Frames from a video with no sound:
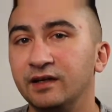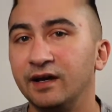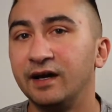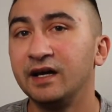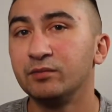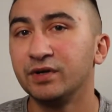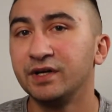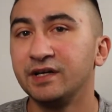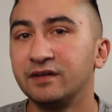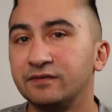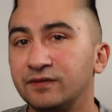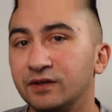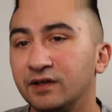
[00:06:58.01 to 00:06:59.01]
I bring
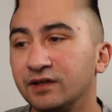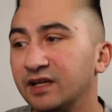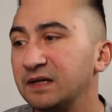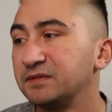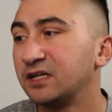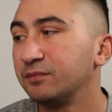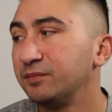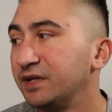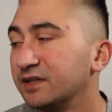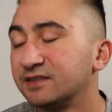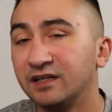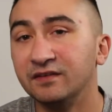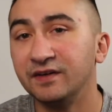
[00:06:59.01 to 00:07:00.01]
a full-on laptop
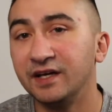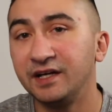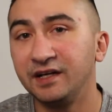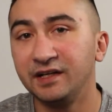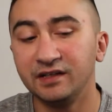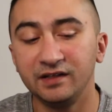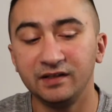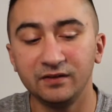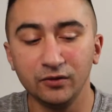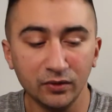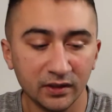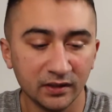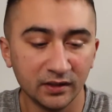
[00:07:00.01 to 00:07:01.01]
because I have editing to
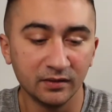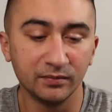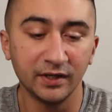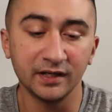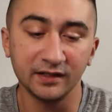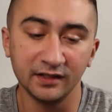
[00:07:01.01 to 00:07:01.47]
do. But